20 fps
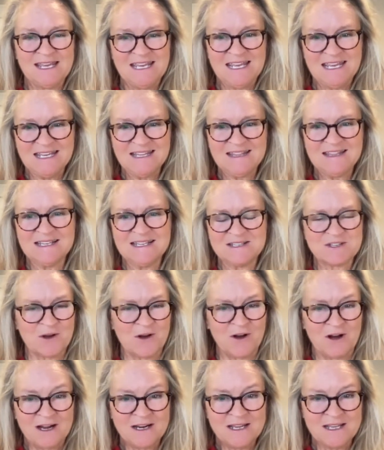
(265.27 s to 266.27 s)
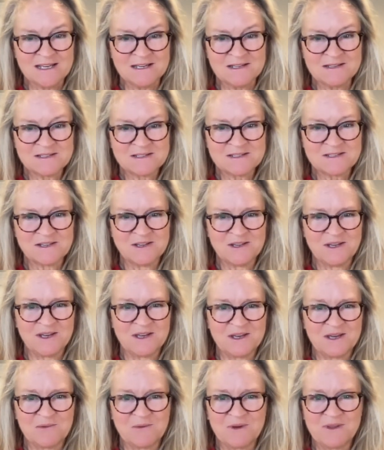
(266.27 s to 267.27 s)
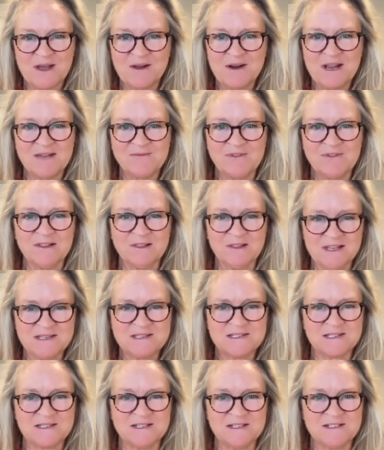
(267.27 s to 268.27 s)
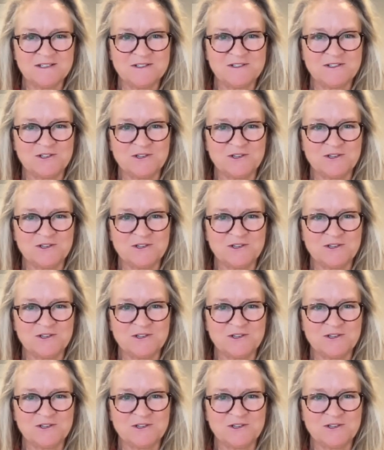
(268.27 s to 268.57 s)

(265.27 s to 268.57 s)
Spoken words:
in this audience without having listened